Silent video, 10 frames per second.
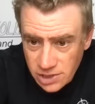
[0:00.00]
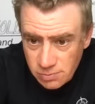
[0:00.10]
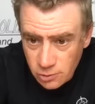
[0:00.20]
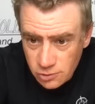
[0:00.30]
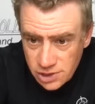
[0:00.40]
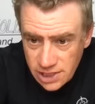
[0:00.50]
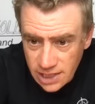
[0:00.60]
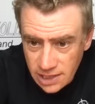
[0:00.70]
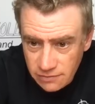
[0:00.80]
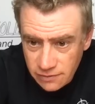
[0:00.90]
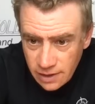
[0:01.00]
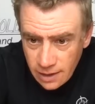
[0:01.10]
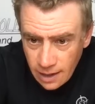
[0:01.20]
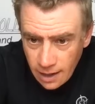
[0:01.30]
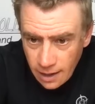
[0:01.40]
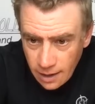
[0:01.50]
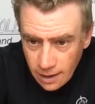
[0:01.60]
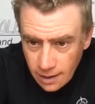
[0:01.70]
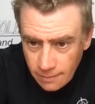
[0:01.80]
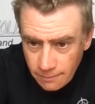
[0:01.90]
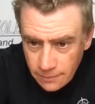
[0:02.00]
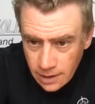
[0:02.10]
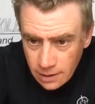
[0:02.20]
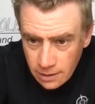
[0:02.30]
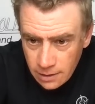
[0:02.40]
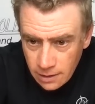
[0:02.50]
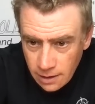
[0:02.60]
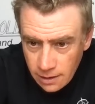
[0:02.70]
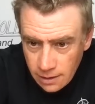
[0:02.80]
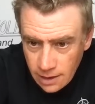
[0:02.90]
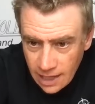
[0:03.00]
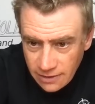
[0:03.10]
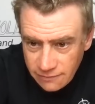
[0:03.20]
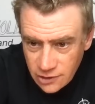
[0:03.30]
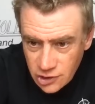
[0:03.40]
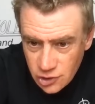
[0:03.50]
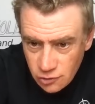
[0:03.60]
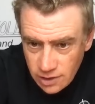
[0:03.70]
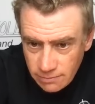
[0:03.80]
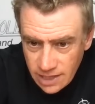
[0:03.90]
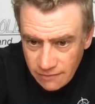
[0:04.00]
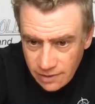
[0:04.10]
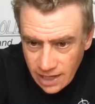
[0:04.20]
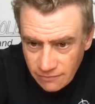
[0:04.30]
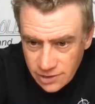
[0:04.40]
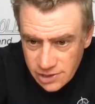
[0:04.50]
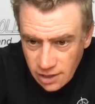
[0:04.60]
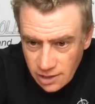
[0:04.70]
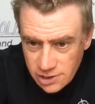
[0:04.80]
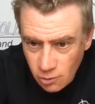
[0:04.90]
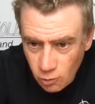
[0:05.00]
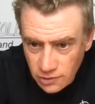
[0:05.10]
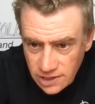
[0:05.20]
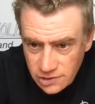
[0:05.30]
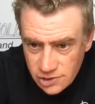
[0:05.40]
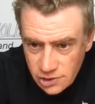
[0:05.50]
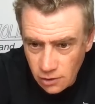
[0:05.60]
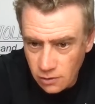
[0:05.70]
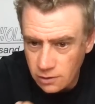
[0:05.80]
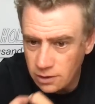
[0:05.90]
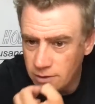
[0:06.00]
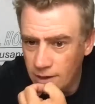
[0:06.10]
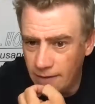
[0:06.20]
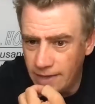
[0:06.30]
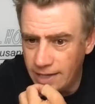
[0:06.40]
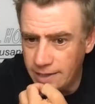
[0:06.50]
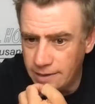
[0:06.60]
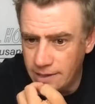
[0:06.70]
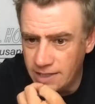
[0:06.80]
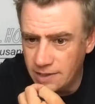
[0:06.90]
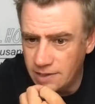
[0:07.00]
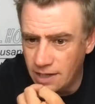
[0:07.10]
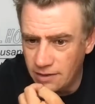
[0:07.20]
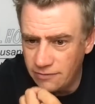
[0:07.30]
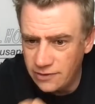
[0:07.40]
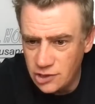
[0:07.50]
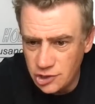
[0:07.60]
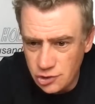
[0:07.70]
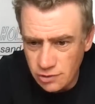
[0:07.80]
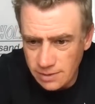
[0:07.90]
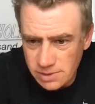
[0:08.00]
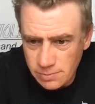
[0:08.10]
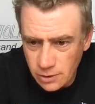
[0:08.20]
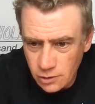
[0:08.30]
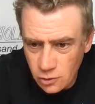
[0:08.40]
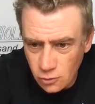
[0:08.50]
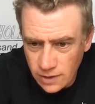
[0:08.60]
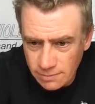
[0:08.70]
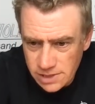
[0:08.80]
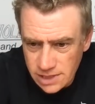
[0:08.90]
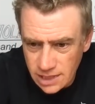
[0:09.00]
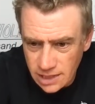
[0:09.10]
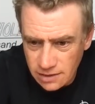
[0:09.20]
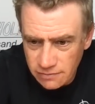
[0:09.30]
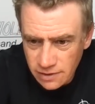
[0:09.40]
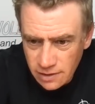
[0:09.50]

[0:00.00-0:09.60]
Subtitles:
Sports, Steve. At the Fishing Stream, never have the size I want in stock. And then the Fishing Streams call them Steve.